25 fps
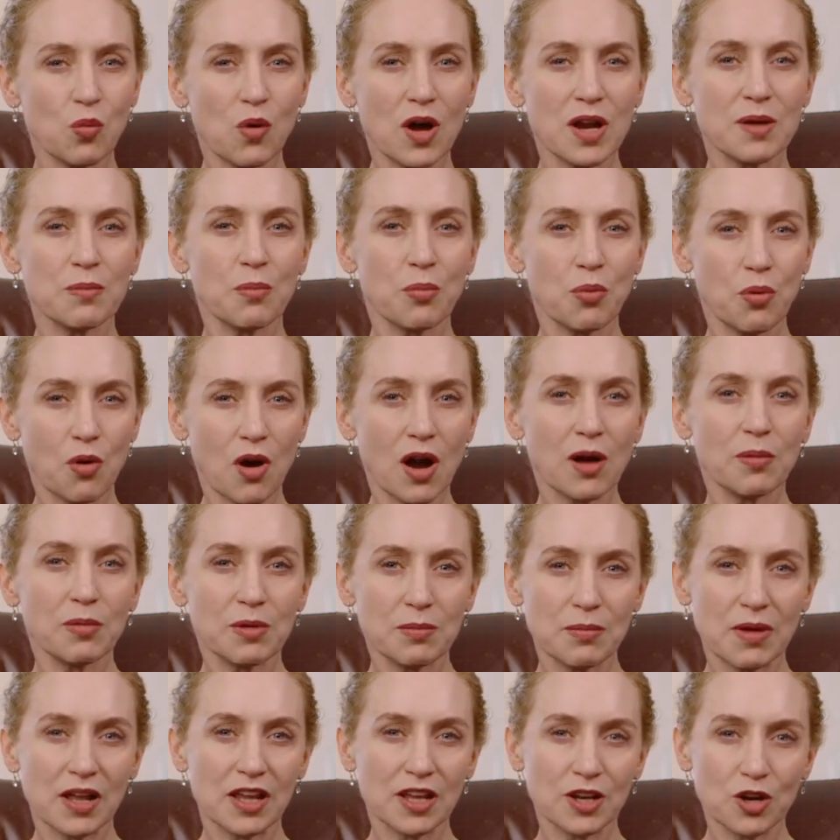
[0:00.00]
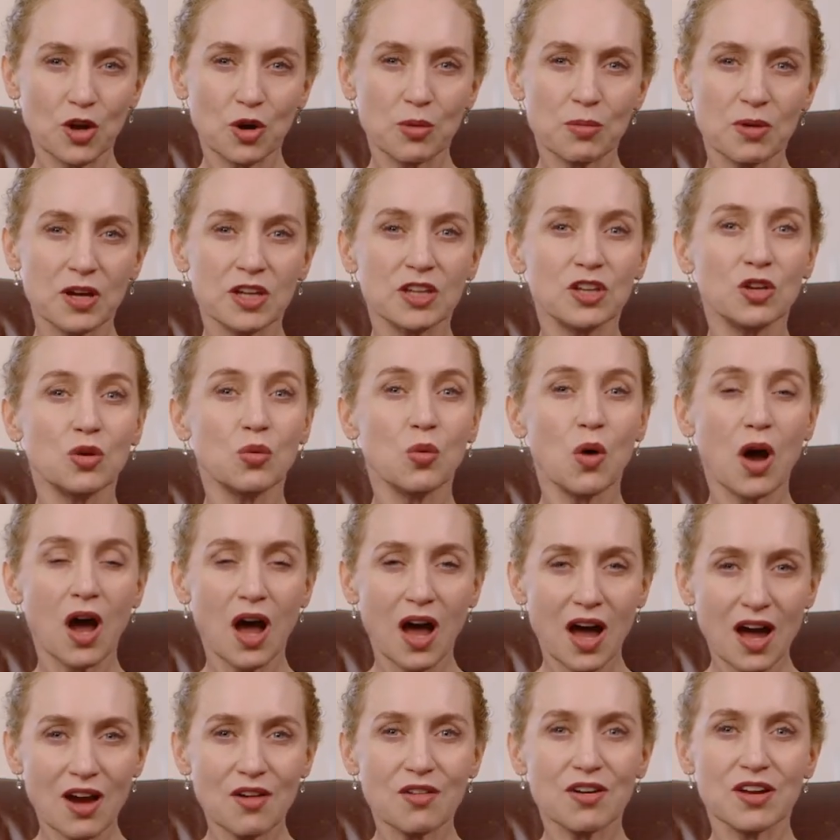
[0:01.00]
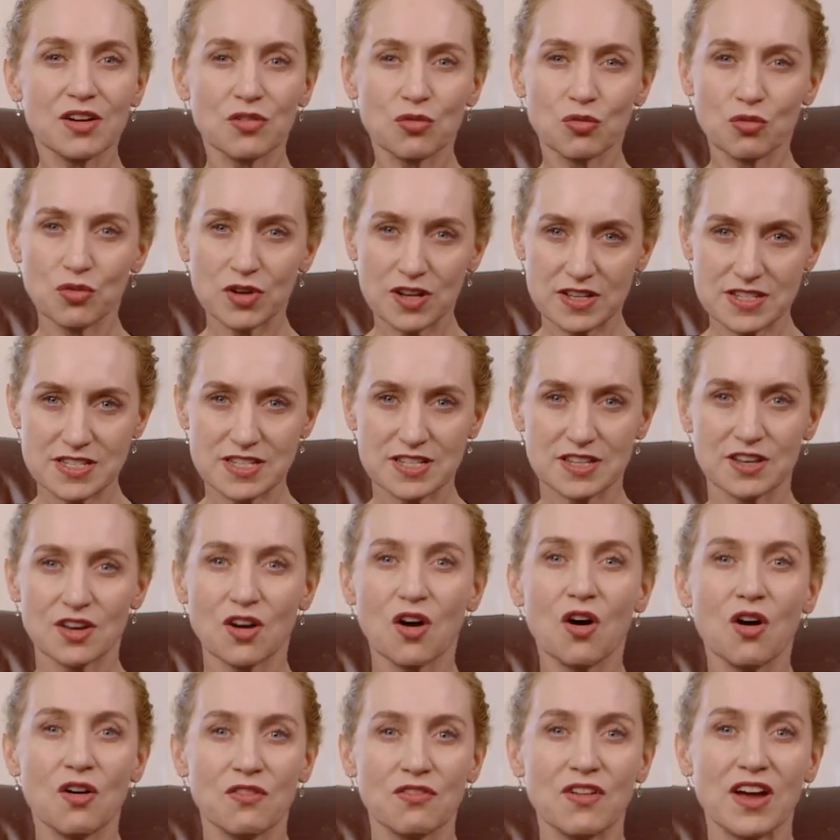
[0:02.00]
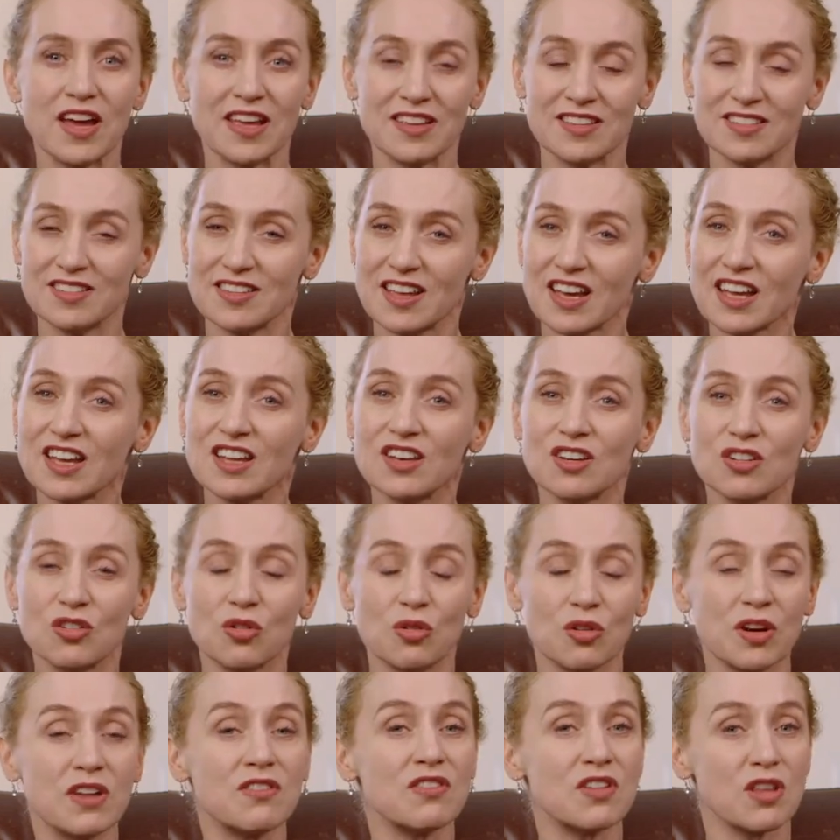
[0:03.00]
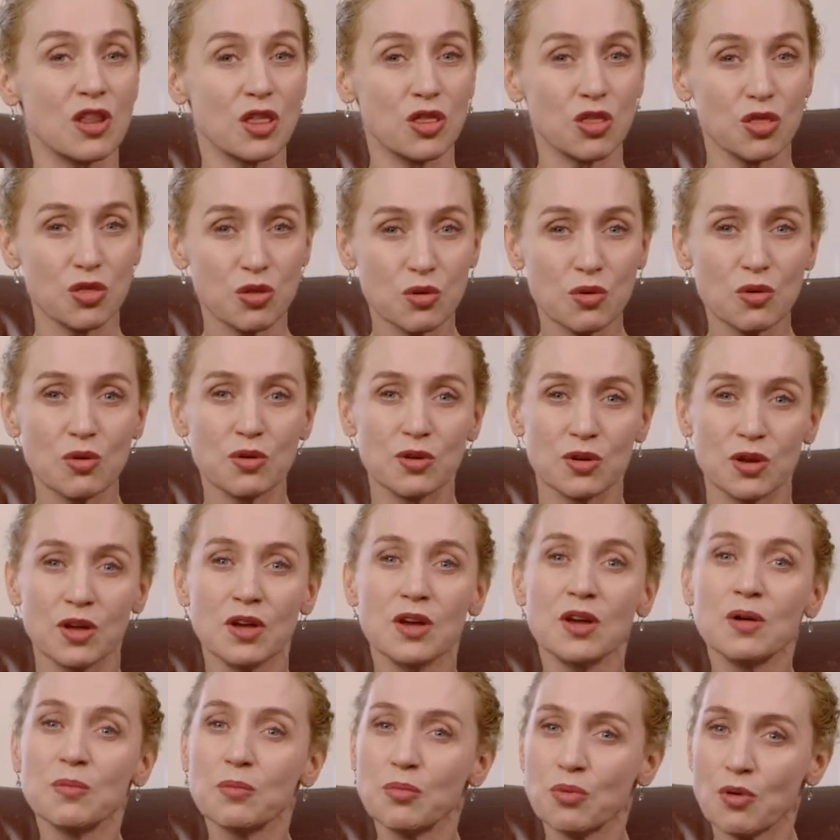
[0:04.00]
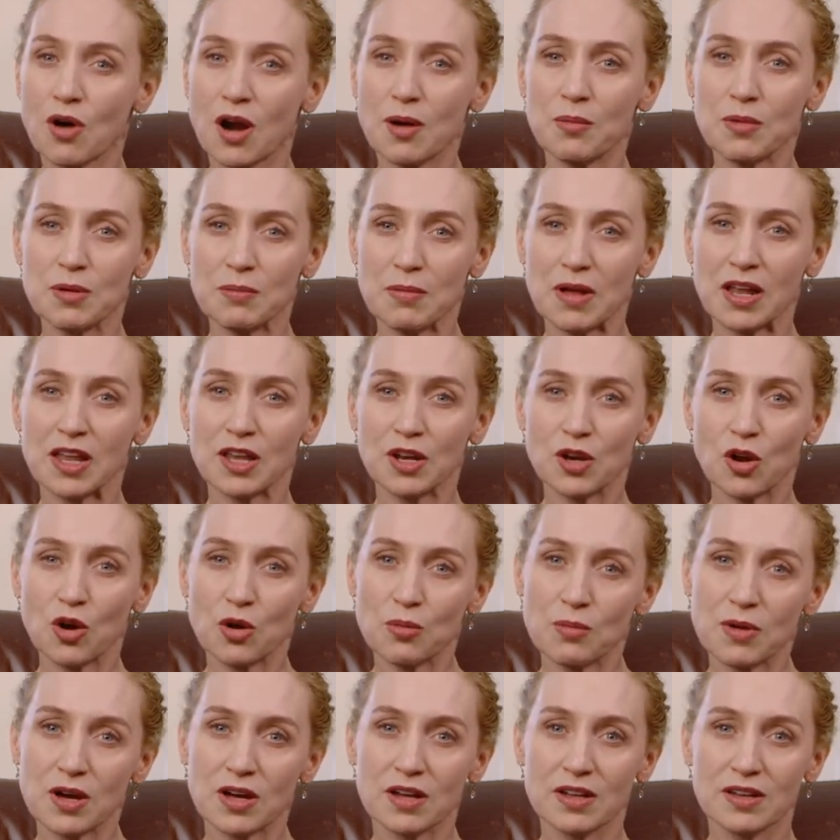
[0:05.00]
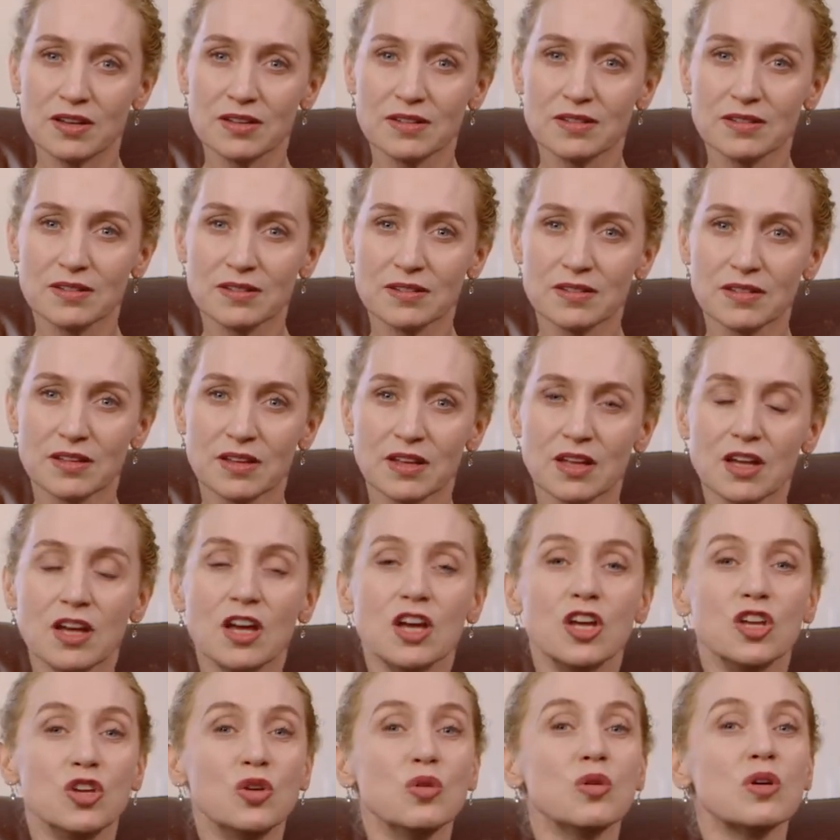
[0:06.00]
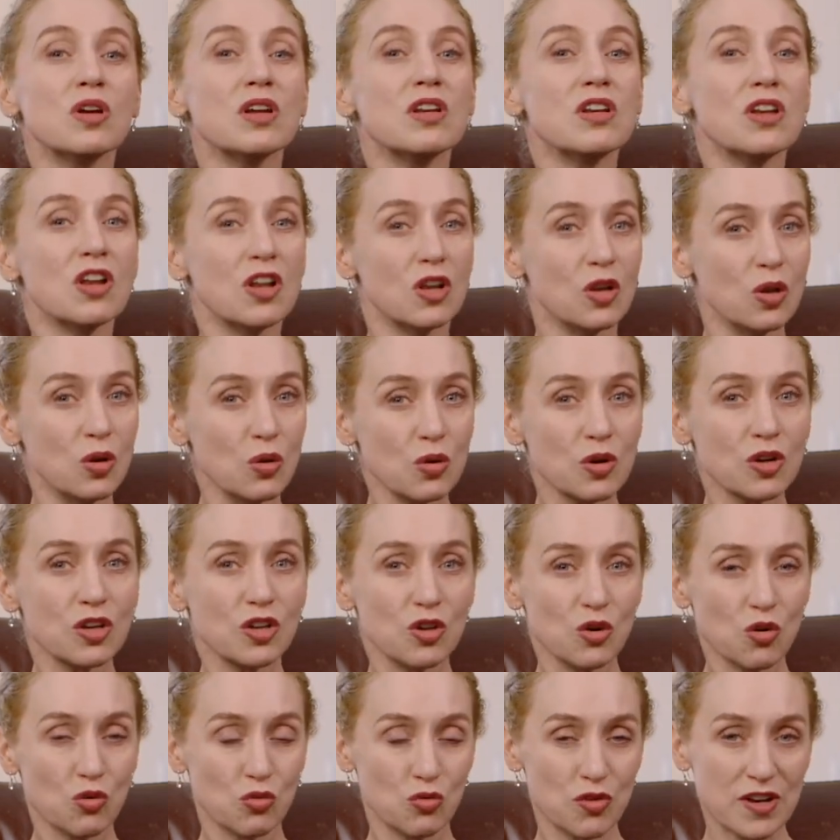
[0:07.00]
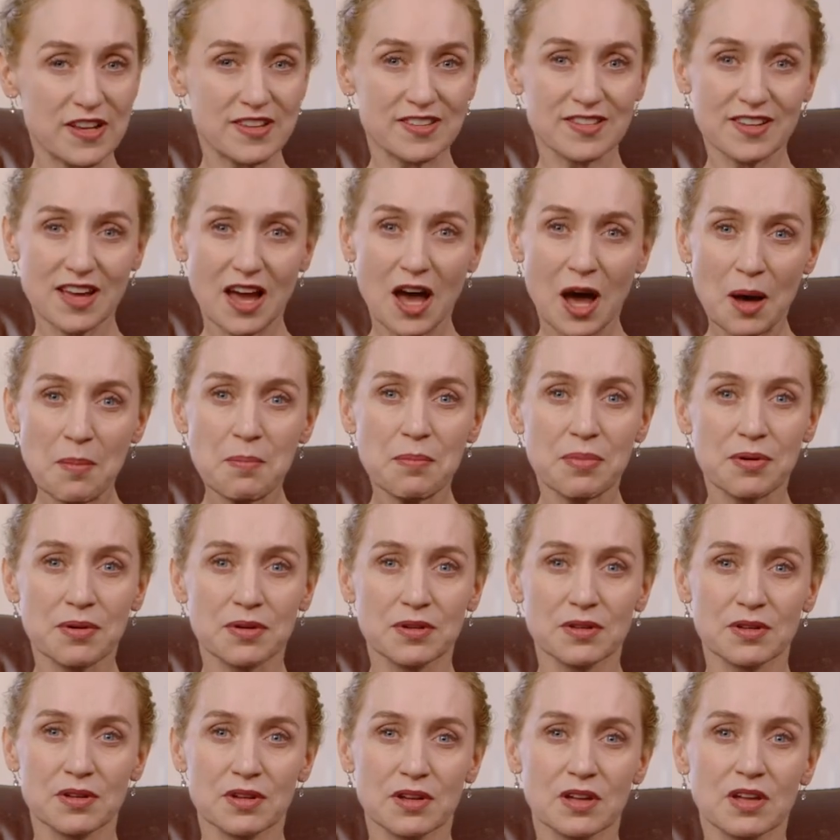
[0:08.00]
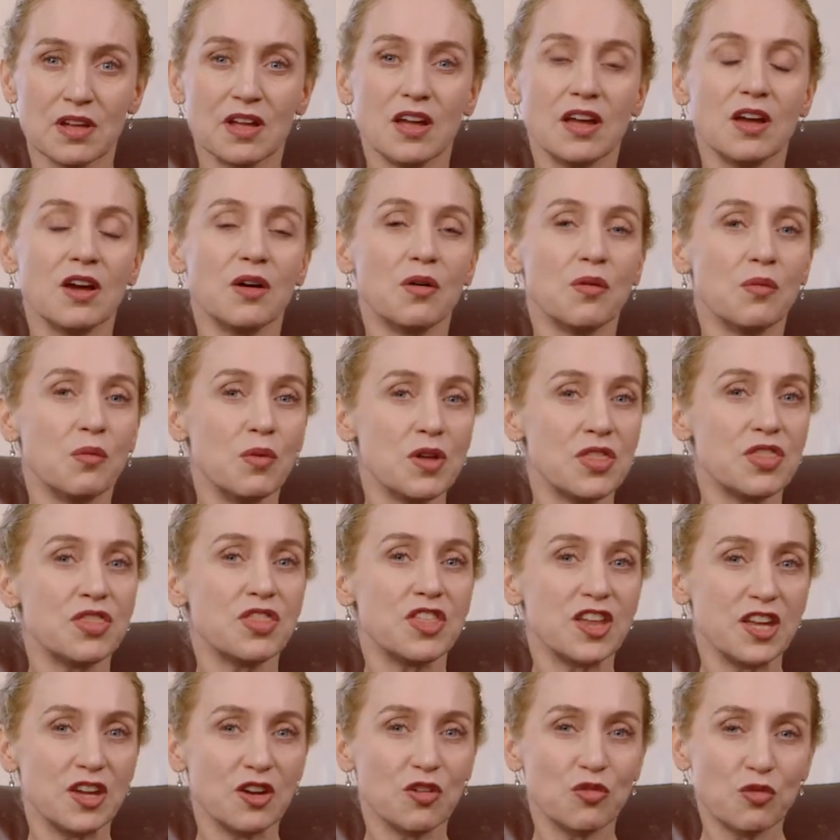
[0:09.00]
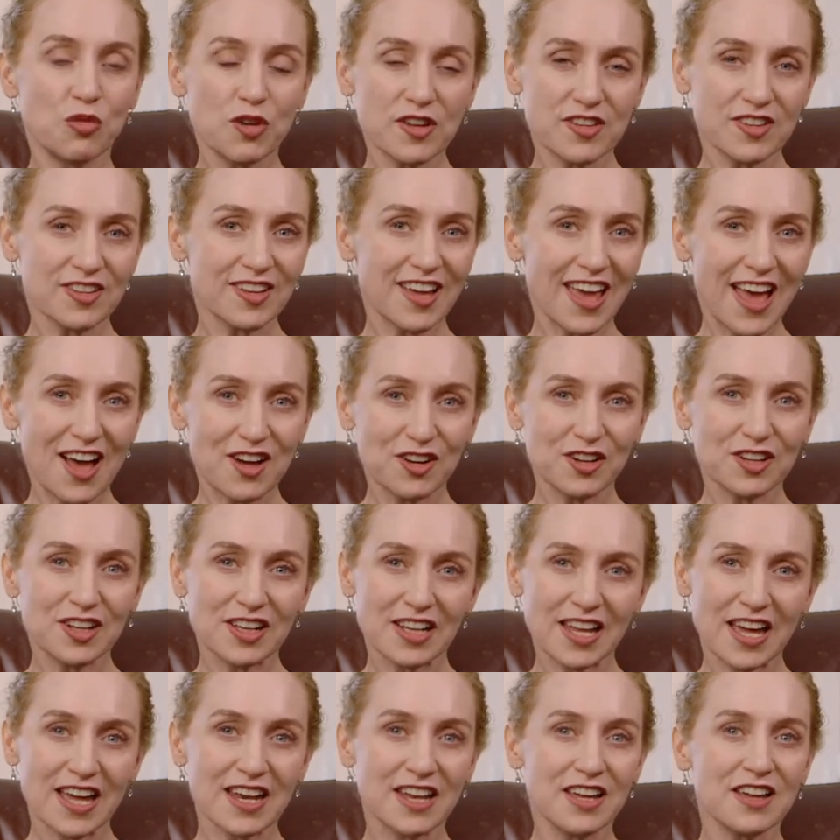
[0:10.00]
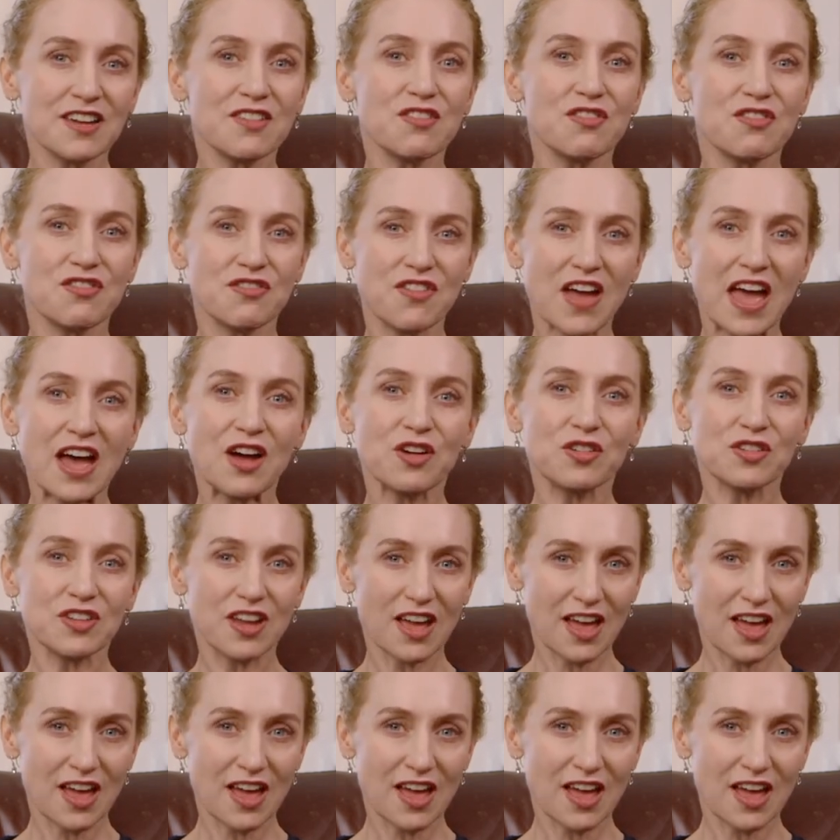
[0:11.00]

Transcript: one primary melanoma, you are at risk of a second or even third primary melanoma. You can look your risk up with the risk calculator found